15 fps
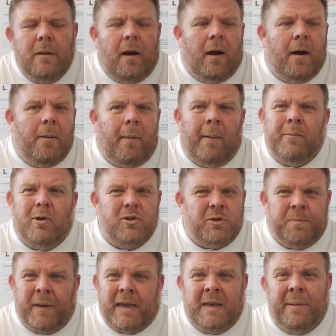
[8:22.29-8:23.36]
I'm not
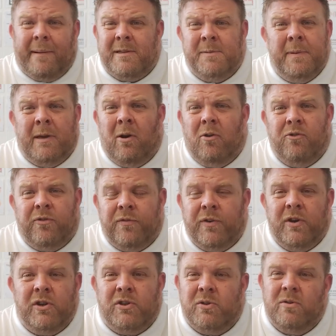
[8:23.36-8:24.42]
just picking it out to be
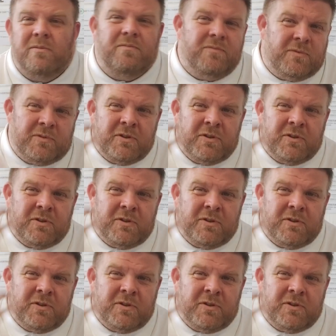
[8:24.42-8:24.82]
controversial.